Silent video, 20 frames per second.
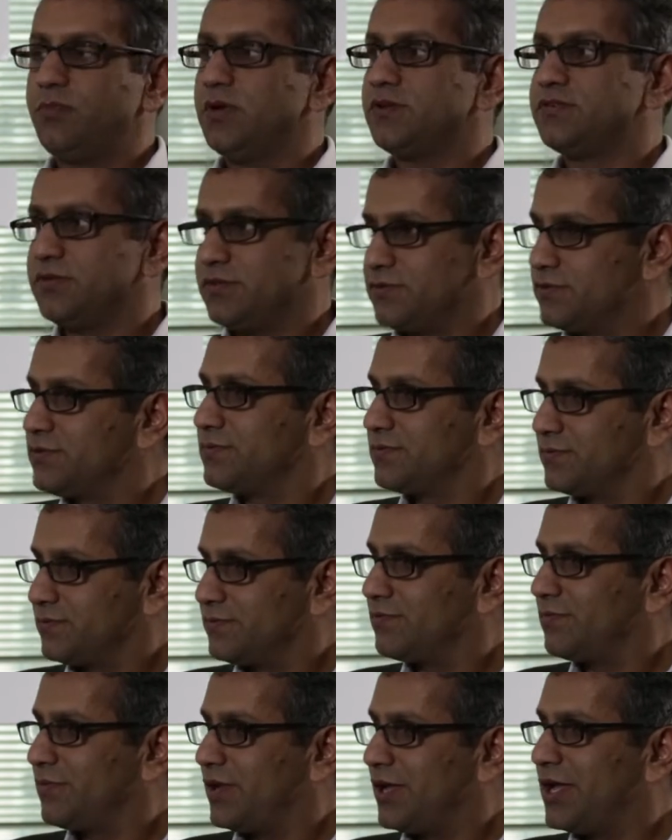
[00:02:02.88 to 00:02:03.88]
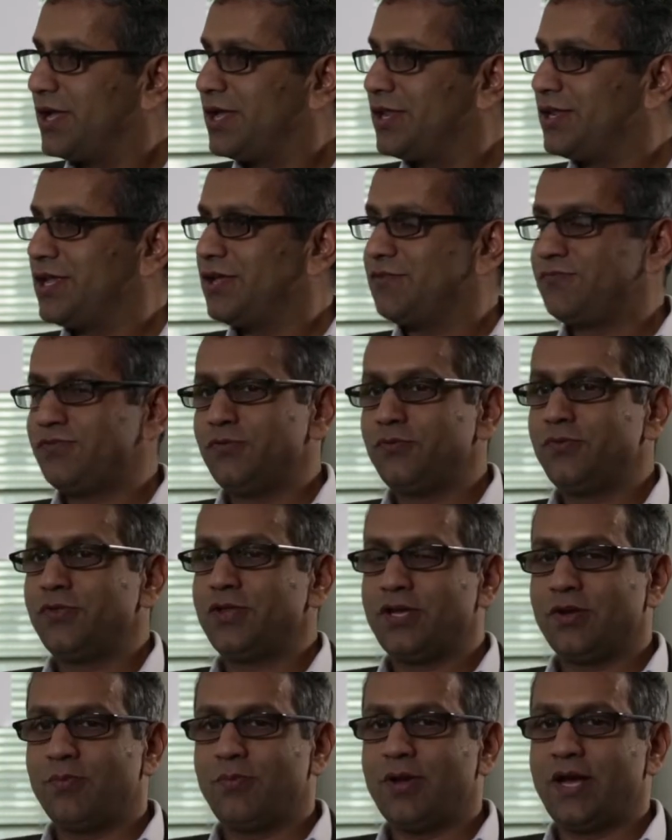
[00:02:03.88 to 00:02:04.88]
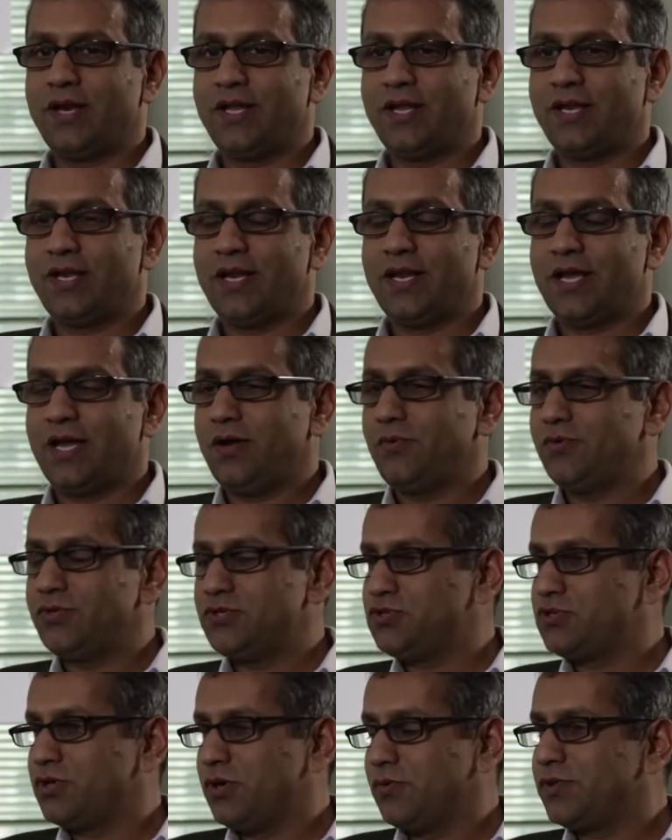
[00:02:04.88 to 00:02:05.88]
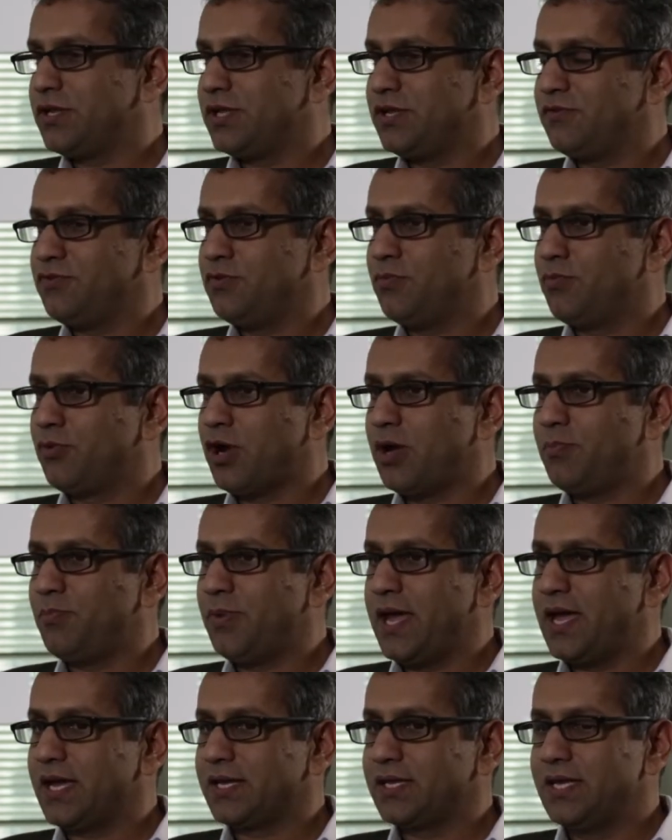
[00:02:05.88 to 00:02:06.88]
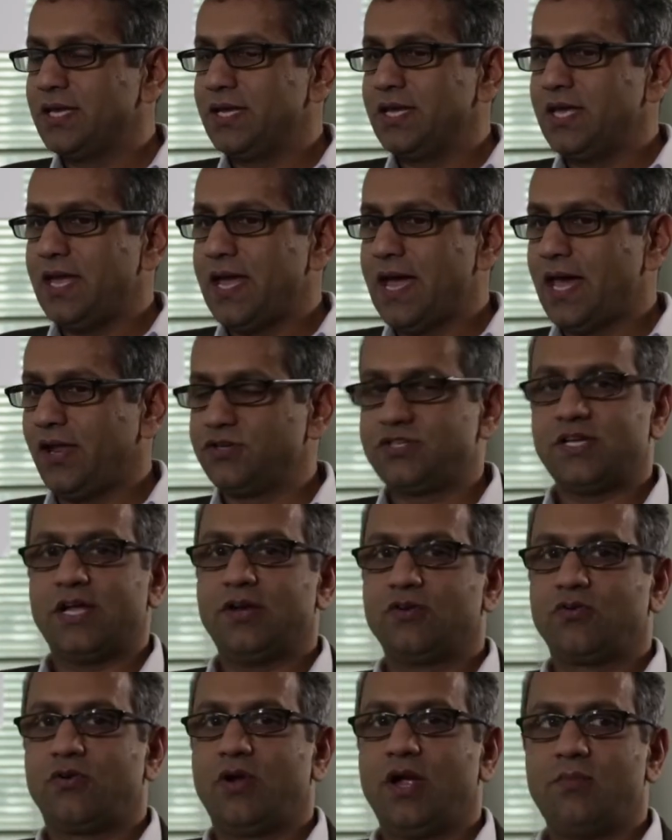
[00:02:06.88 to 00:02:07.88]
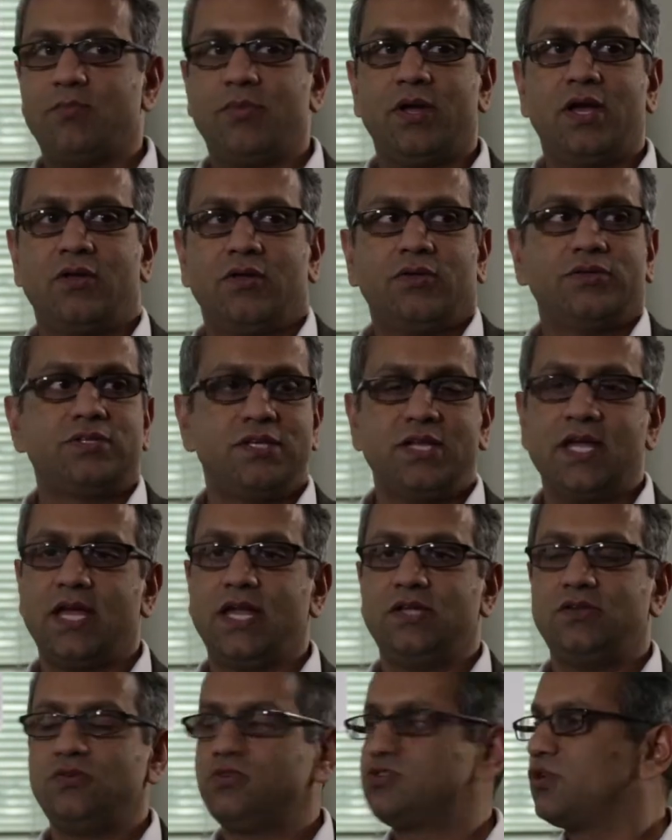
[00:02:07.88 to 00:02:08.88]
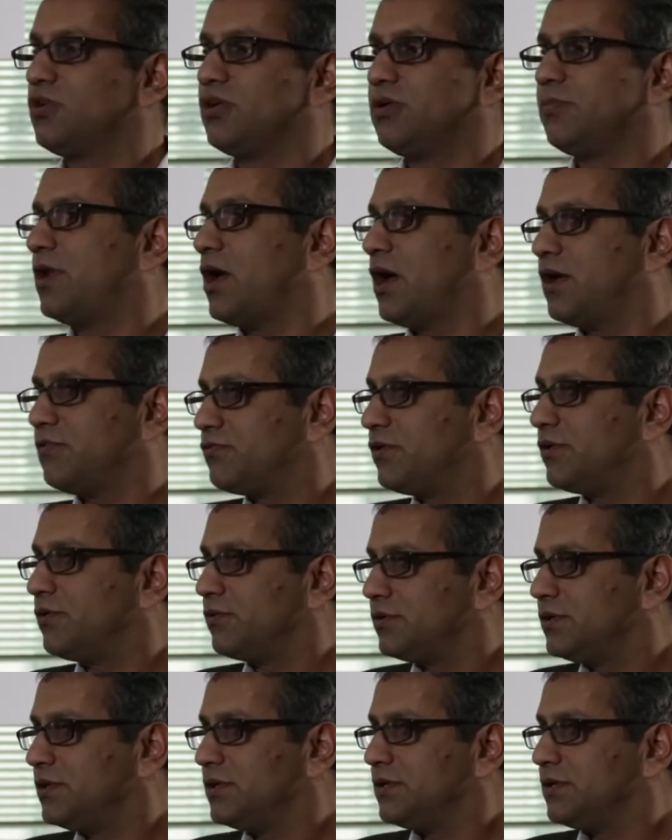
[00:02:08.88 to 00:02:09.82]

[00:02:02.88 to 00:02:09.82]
business. And if you think about it, and I always joke that if you brought back Alexander Graham Bell today and you showed him an iPhone,